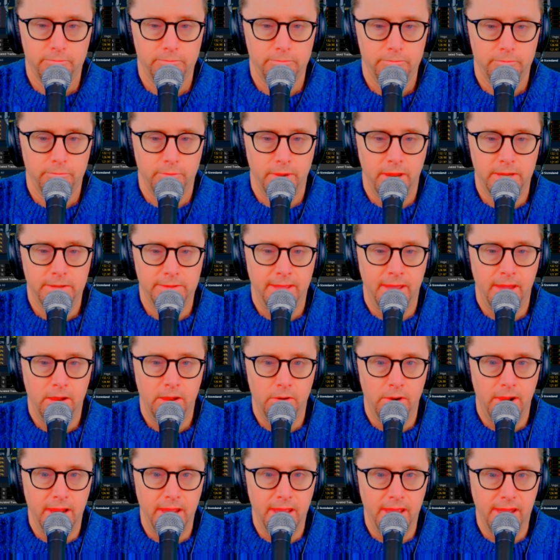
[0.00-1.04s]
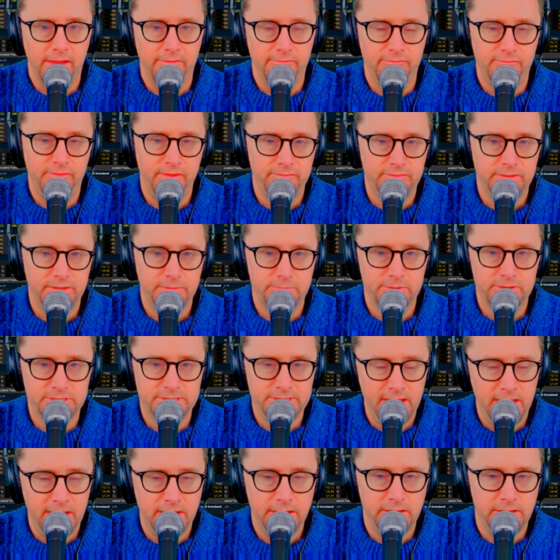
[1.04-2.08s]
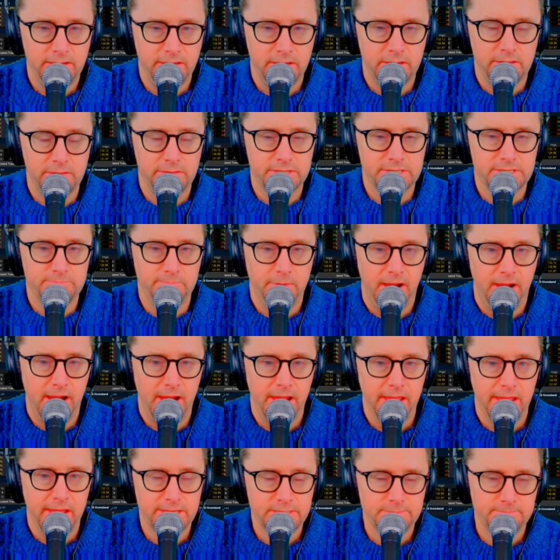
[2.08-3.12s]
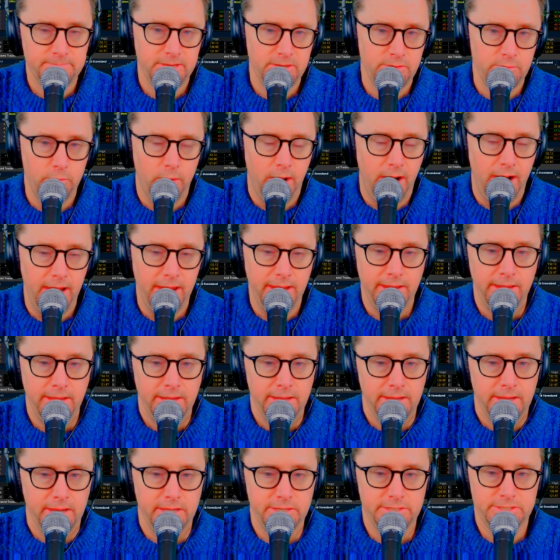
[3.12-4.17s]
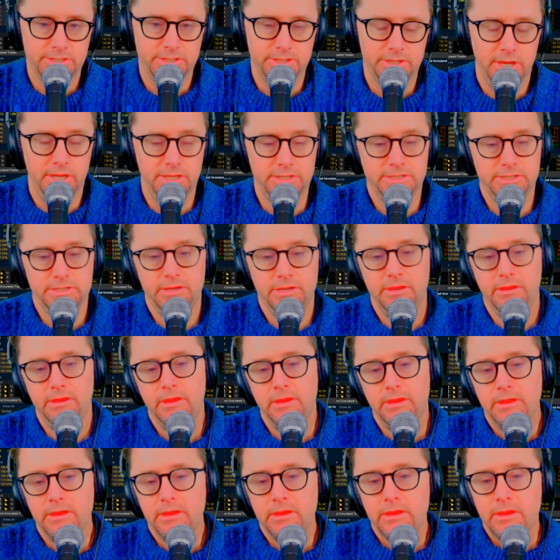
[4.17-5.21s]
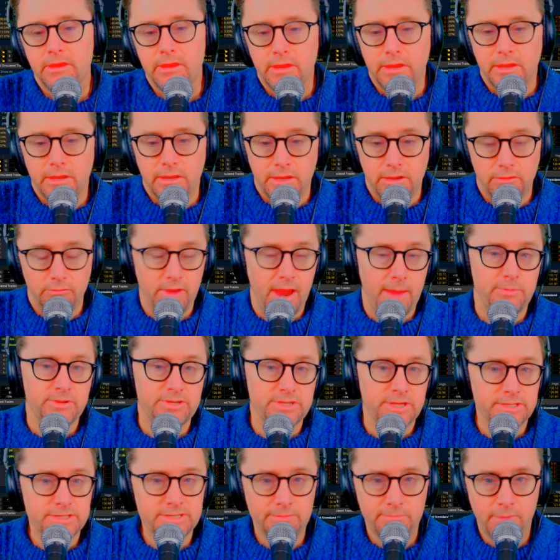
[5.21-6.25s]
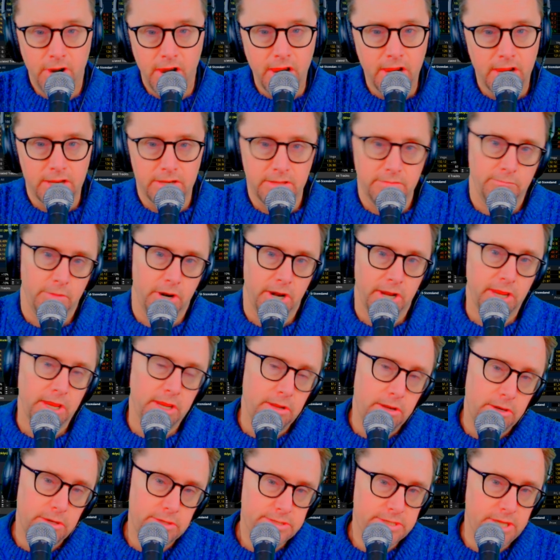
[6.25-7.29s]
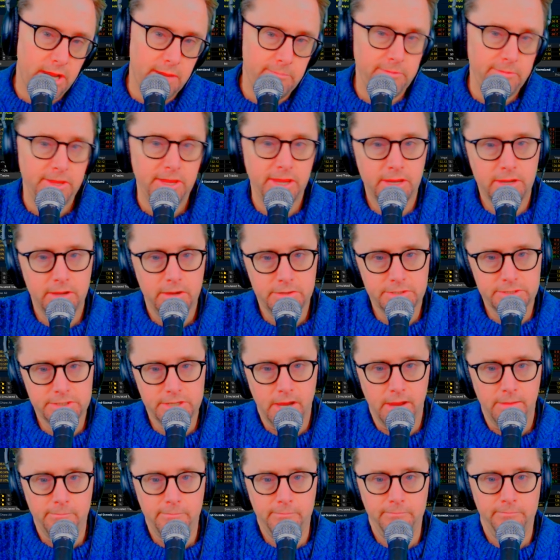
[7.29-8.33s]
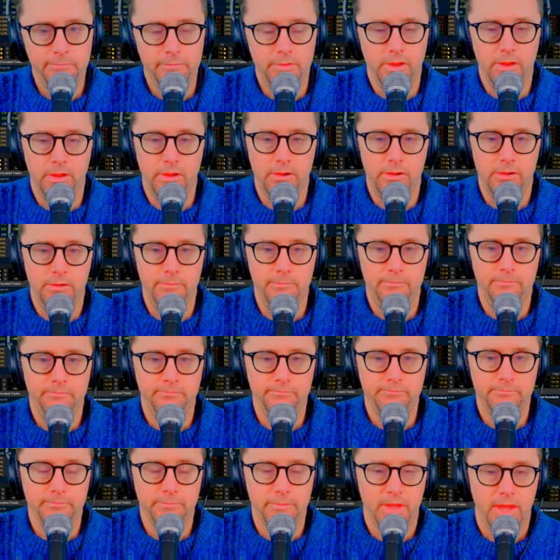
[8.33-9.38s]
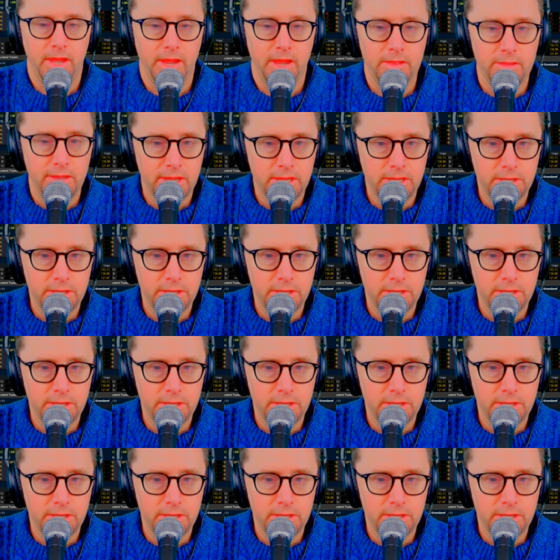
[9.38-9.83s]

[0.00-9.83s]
right now I have 50% in the SPY. It's just represents the market. The market goes up, it goes up. I like